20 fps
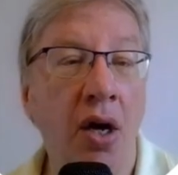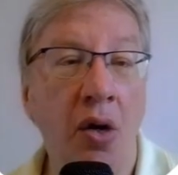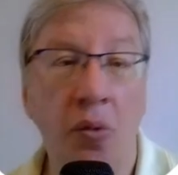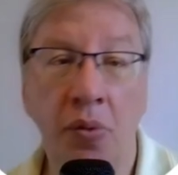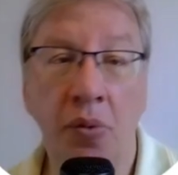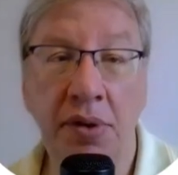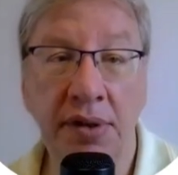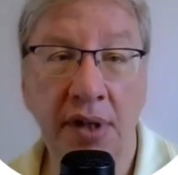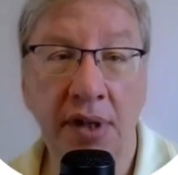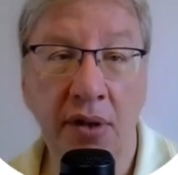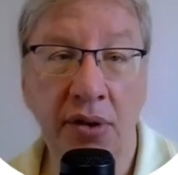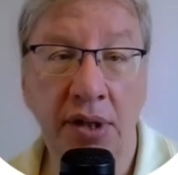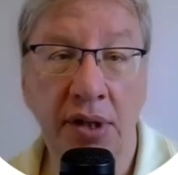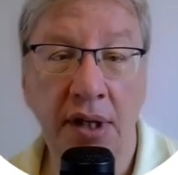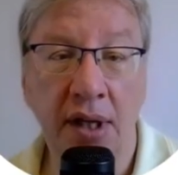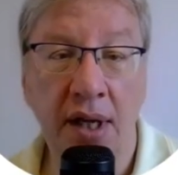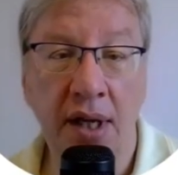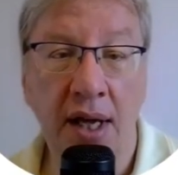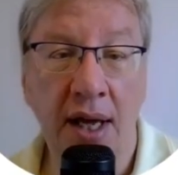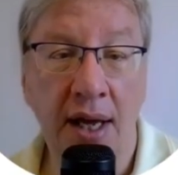without
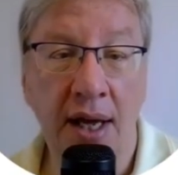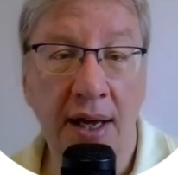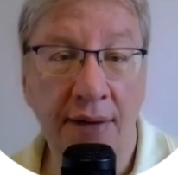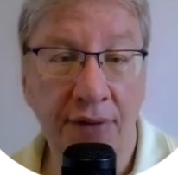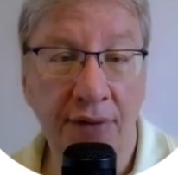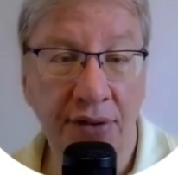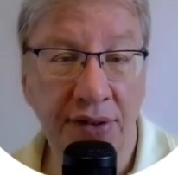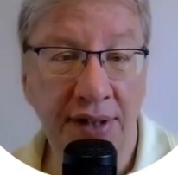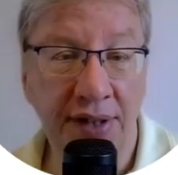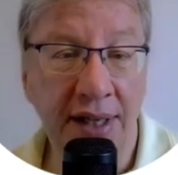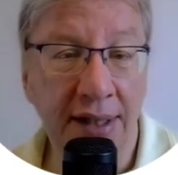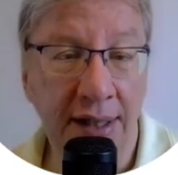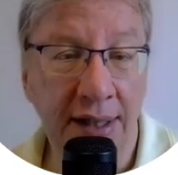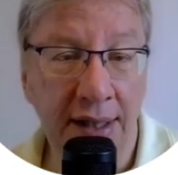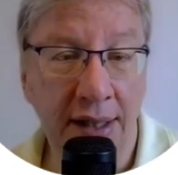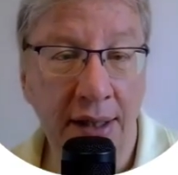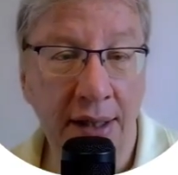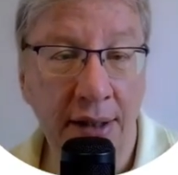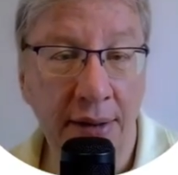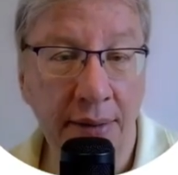ever
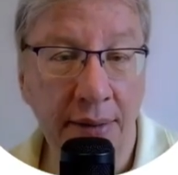setting.